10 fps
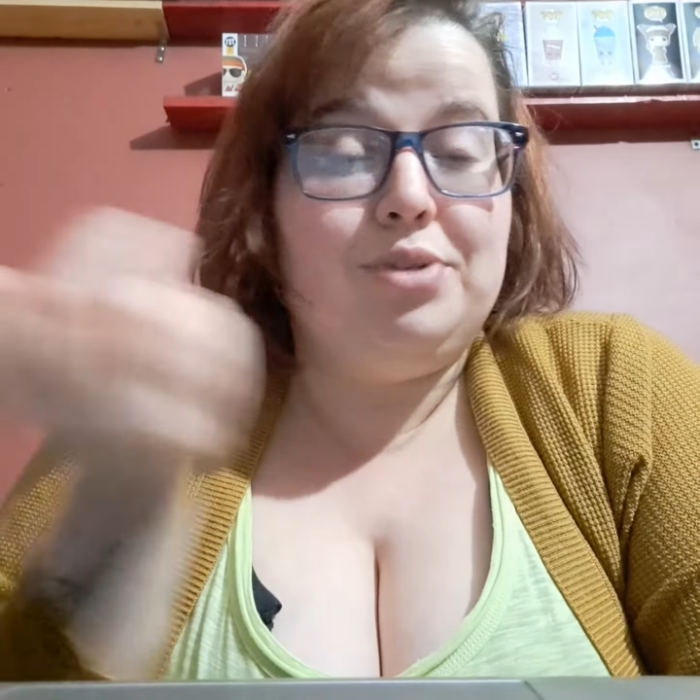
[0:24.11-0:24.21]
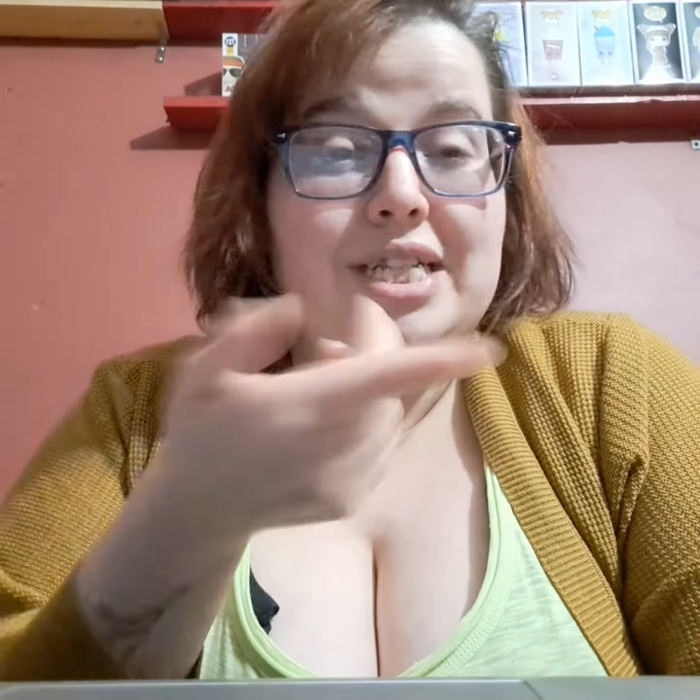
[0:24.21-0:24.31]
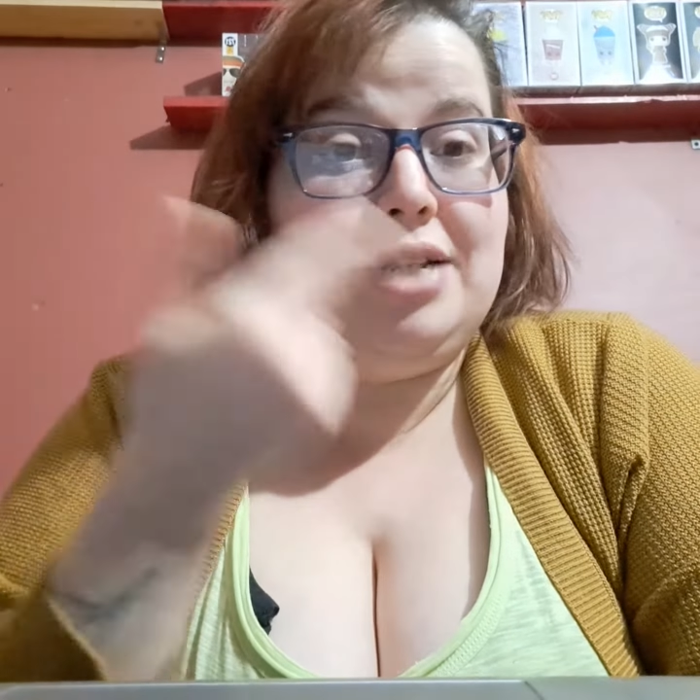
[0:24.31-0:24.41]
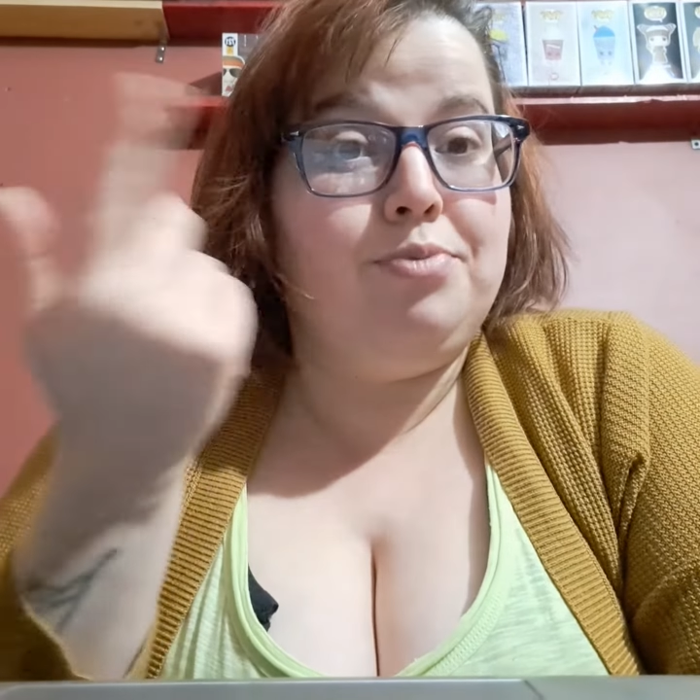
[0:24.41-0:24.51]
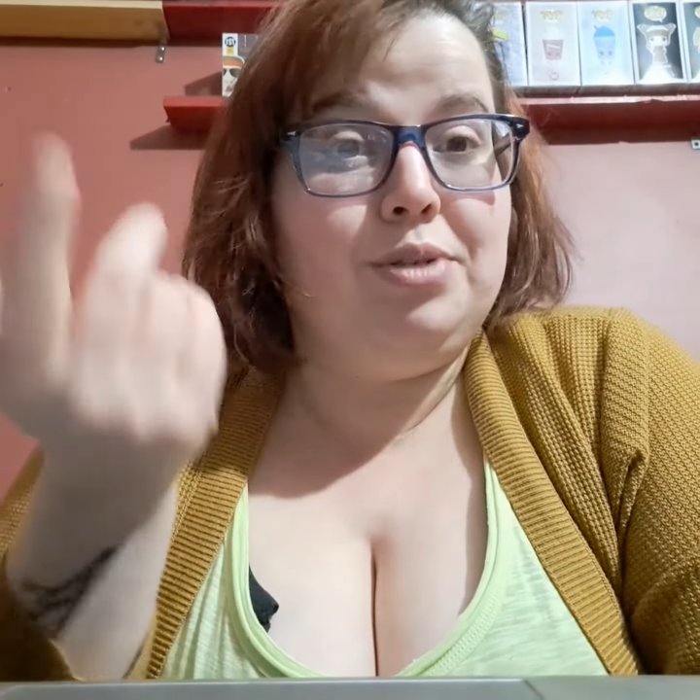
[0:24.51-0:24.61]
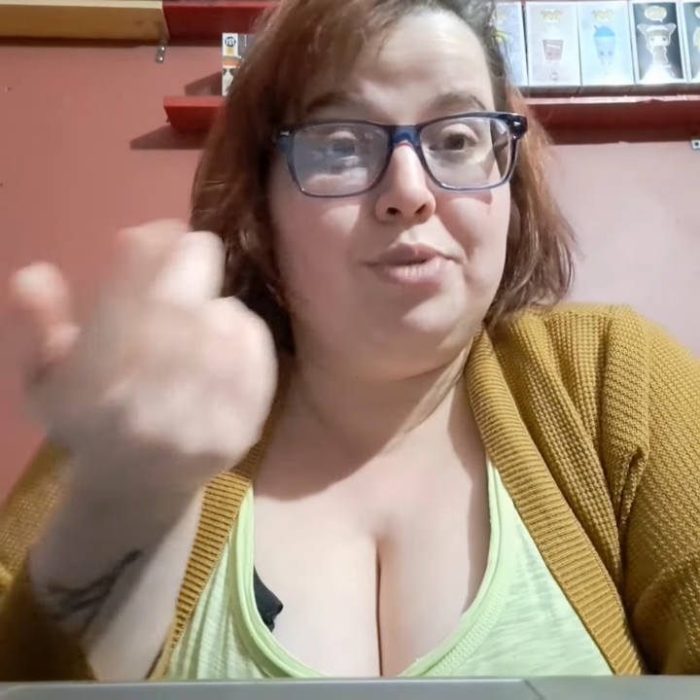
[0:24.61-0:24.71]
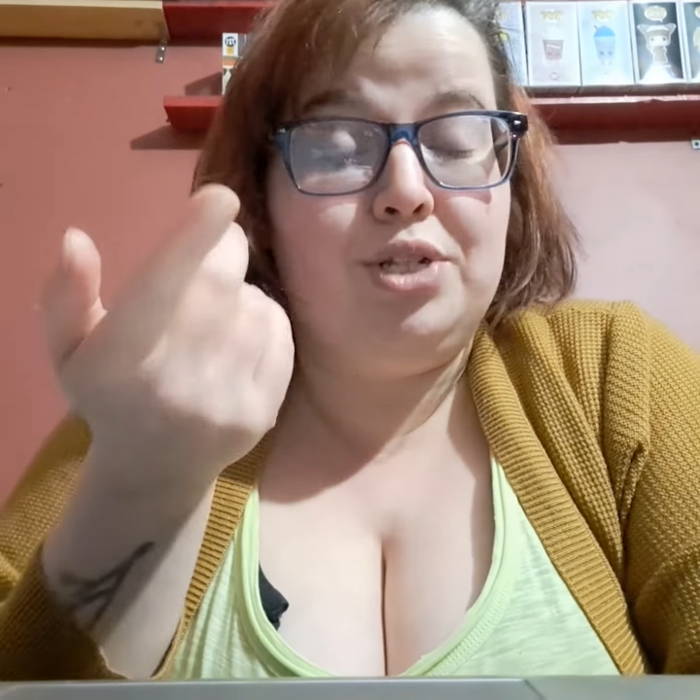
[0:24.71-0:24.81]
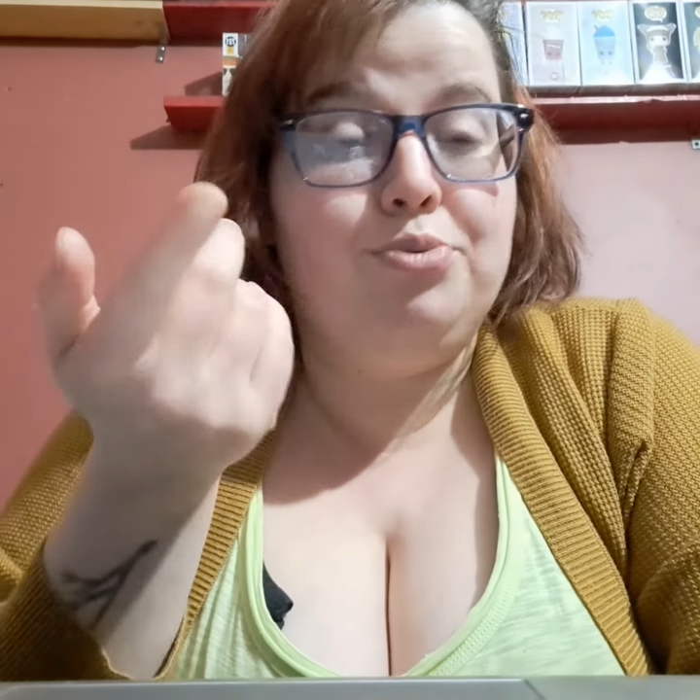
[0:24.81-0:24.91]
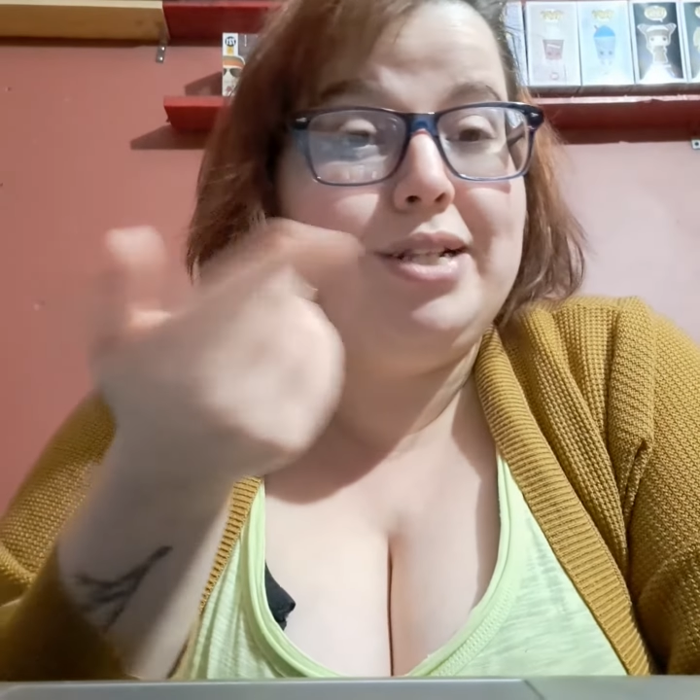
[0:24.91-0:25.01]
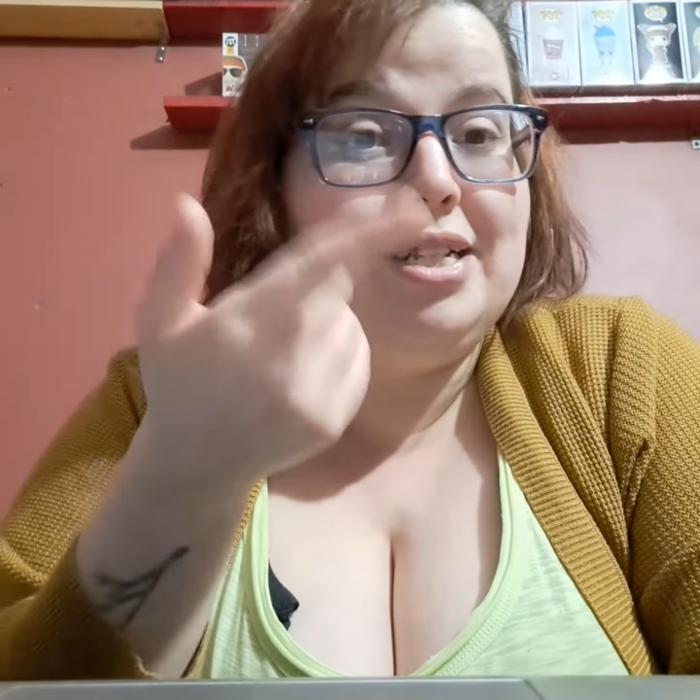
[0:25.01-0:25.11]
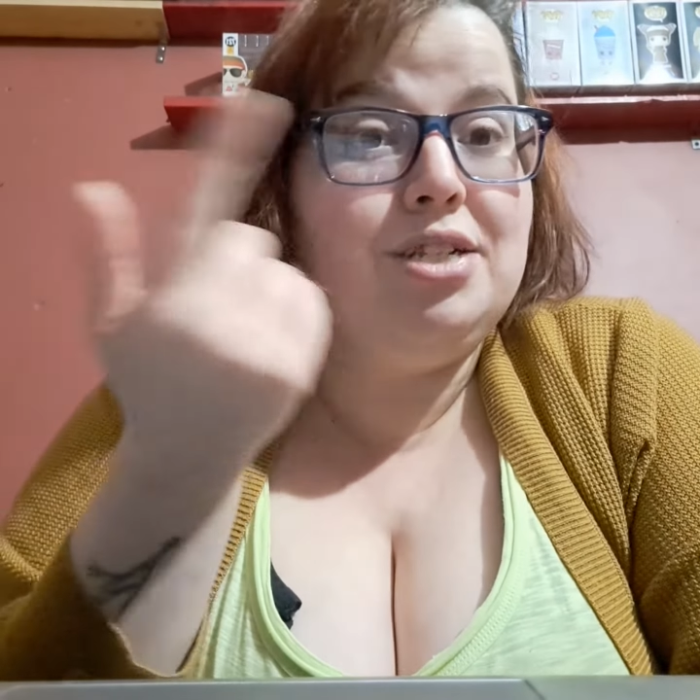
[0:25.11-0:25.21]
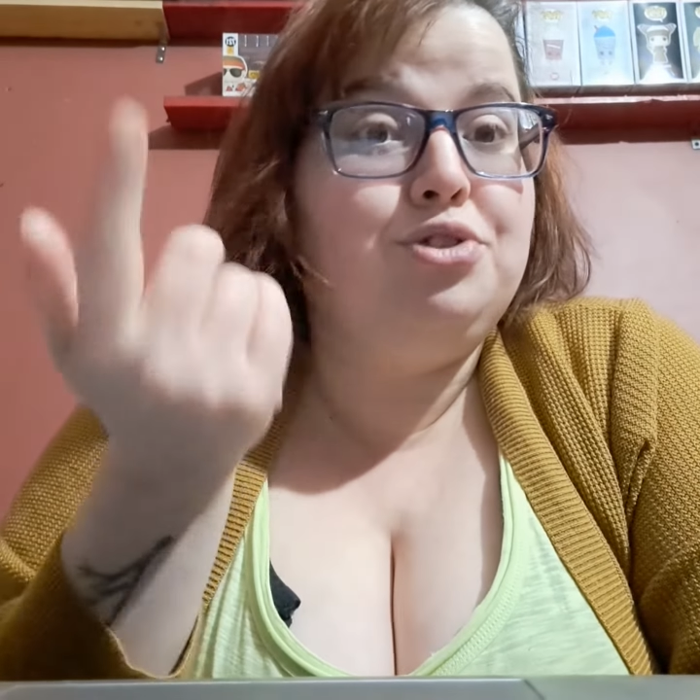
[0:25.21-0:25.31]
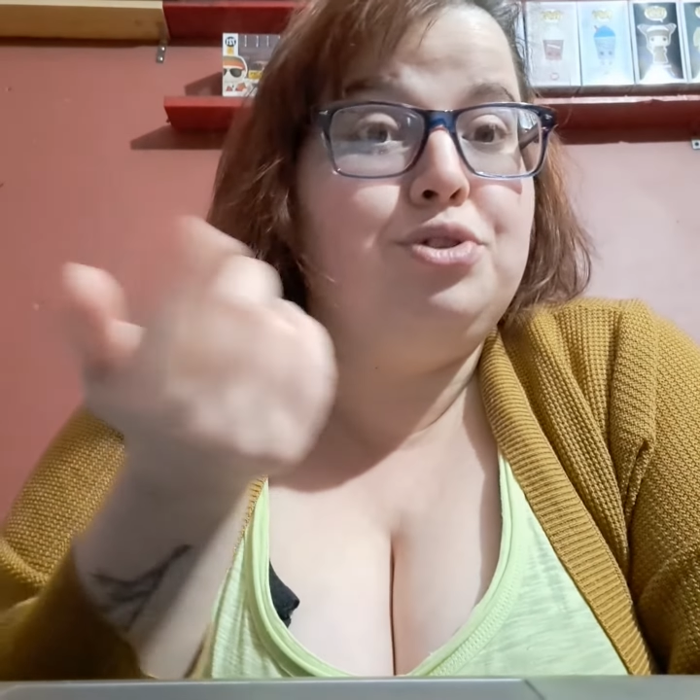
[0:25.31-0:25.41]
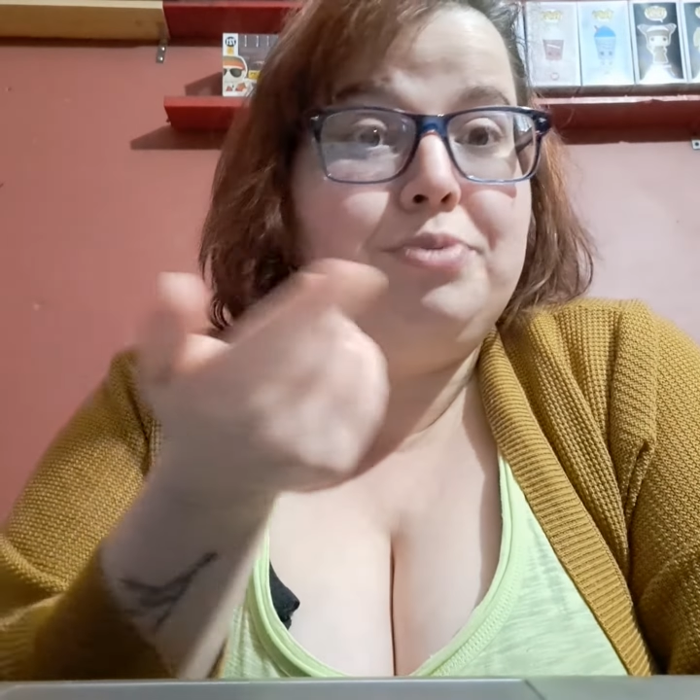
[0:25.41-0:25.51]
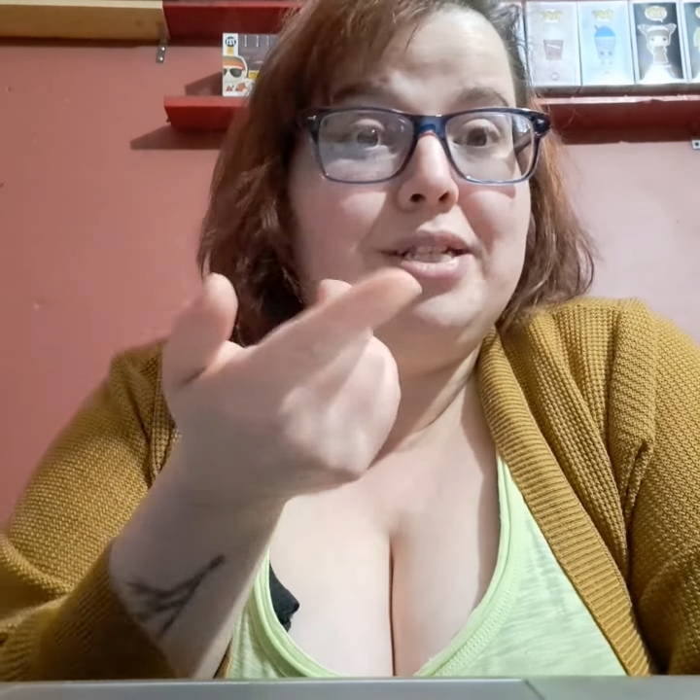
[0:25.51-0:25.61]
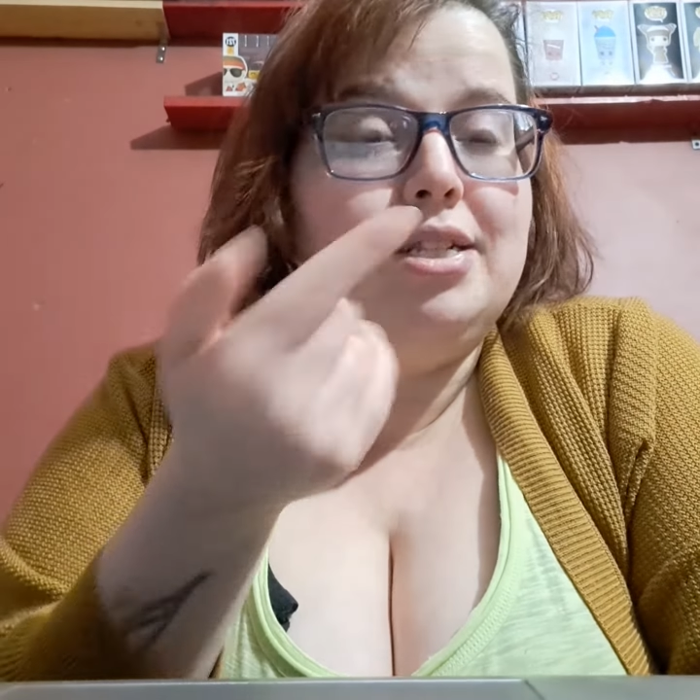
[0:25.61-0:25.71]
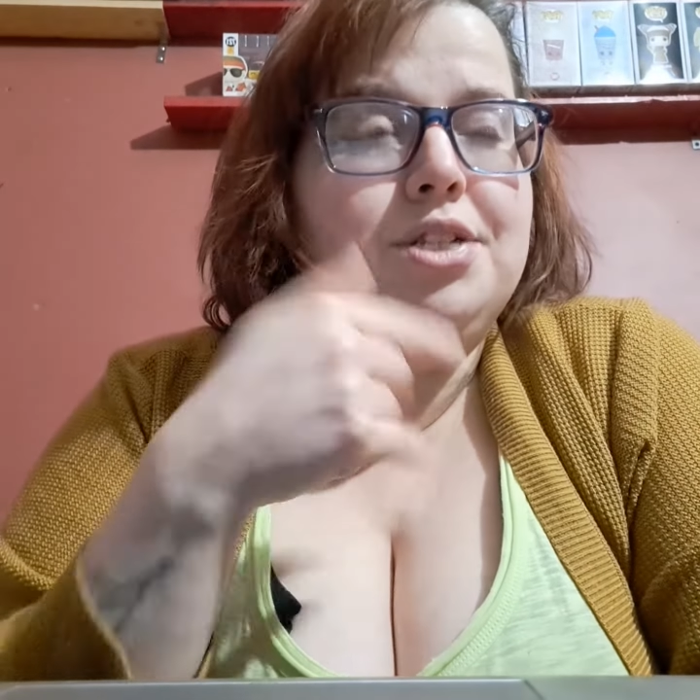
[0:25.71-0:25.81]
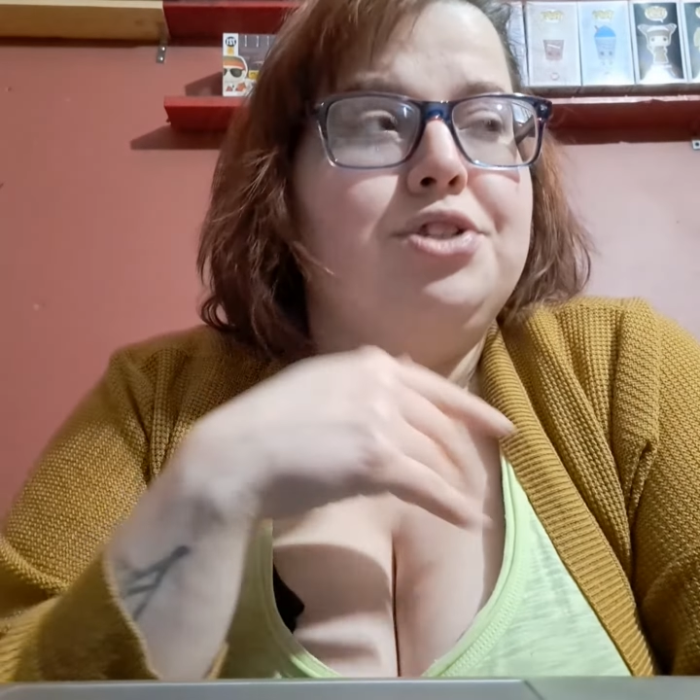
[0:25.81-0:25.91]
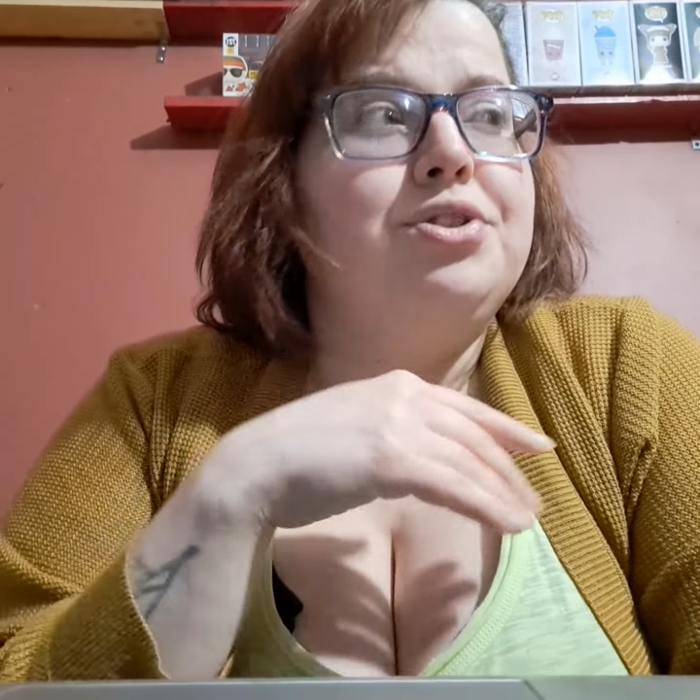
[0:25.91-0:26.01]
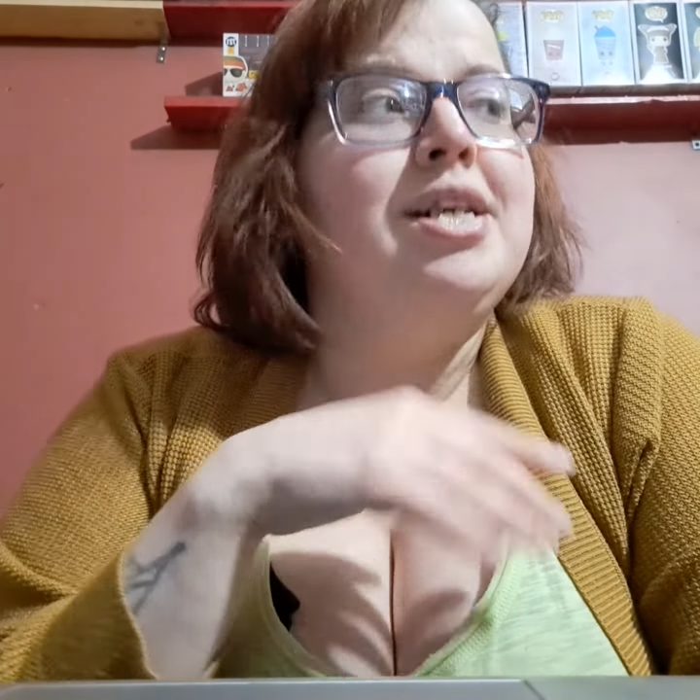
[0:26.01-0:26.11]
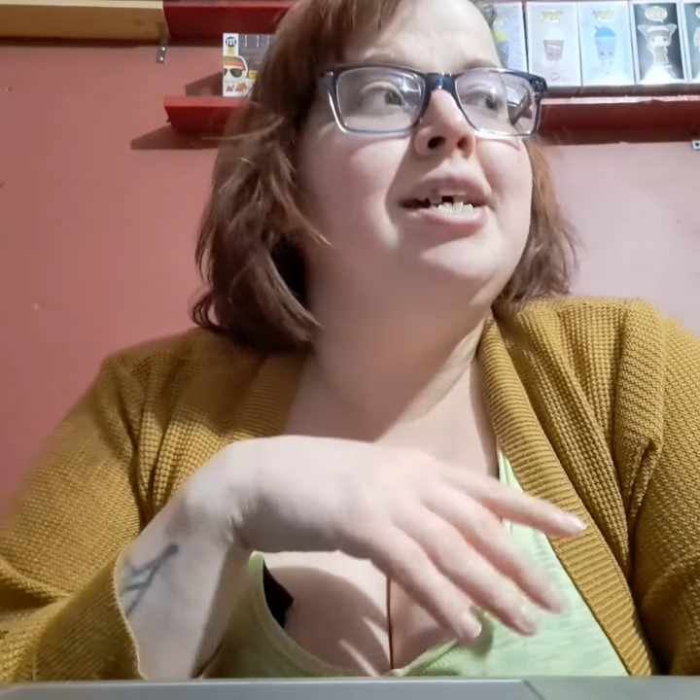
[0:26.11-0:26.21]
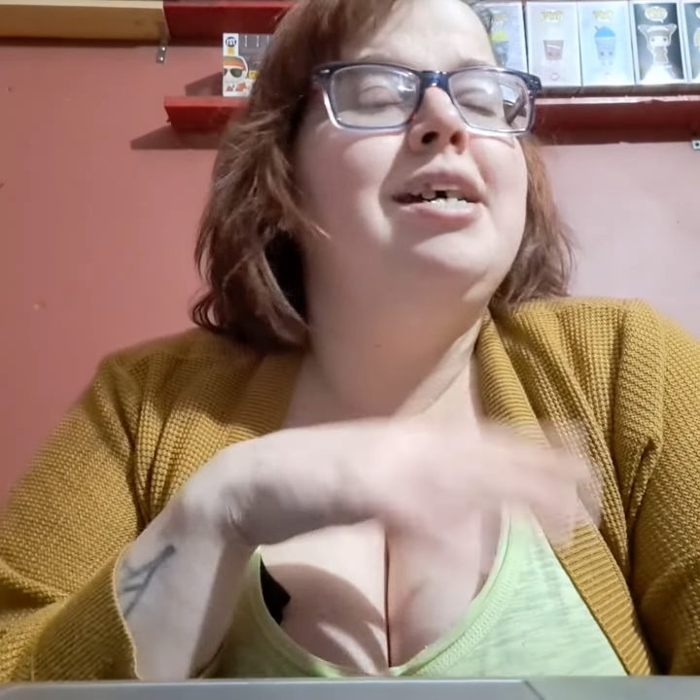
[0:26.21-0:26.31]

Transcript: It's, it was to be continued, to be continued.